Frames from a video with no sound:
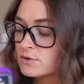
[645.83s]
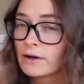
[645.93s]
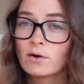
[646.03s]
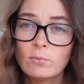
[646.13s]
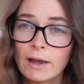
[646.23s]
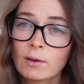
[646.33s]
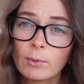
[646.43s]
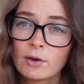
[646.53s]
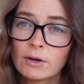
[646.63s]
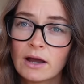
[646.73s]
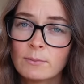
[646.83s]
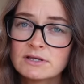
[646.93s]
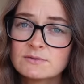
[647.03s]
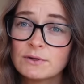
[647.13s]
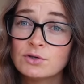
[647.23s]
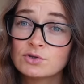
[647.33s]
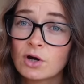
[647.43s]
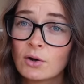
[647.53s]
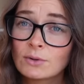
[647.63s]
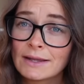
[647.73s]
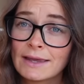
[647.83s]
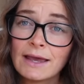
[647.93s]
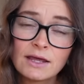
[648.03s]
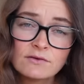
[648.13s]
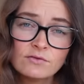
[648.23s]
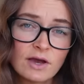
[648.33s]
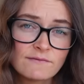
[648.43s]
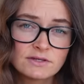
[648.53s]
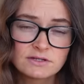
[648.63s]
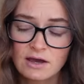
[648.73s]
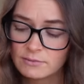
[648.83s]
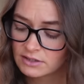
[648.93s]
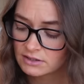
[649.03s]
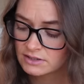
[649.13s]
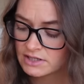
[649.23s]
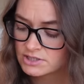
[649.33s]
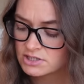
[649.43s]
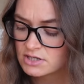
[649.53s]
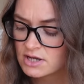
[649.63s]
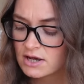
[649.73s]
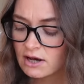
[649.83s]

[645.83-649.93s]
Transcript: So I don't make my own hummus, but you totally can if you have the time and inclination.